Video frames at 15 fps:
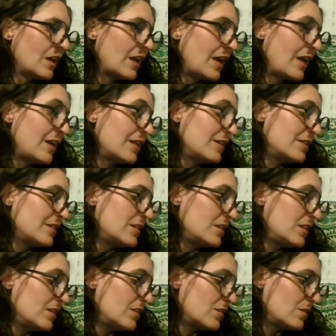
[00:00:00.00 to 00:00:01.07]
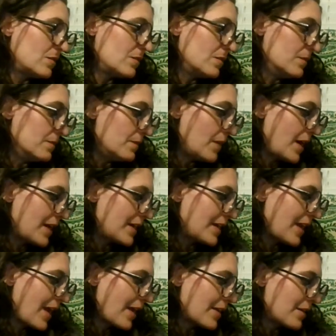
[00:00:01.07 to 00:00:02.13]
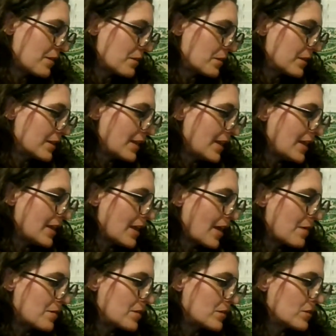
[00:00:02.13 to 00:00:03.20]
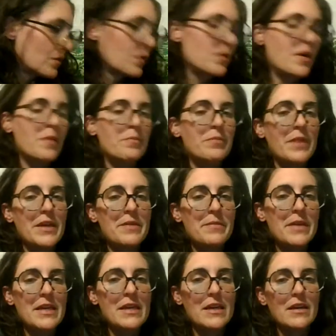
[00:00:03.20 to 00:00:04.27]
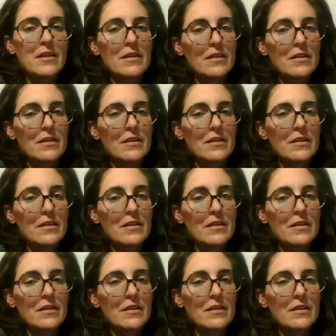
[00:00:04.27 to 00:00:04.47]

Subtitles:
And, I can relate. I'm a grown-up baby.